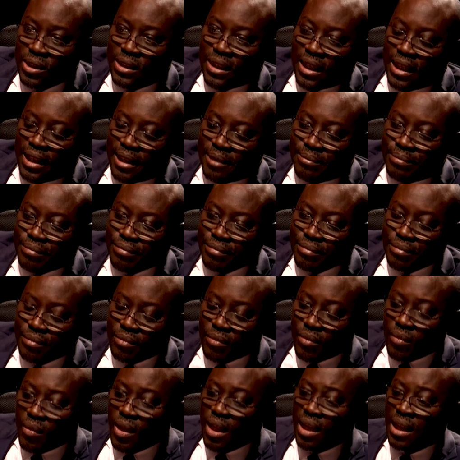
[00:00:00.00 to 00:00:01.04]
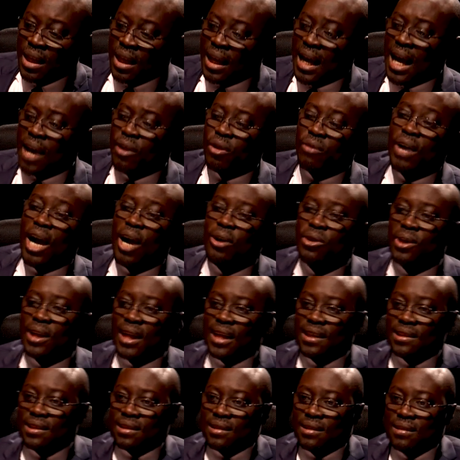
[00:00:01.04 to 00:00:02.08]
the kind of
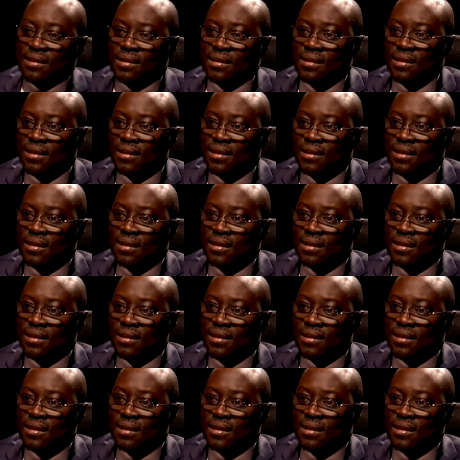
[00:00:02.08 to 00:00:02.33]
arrogance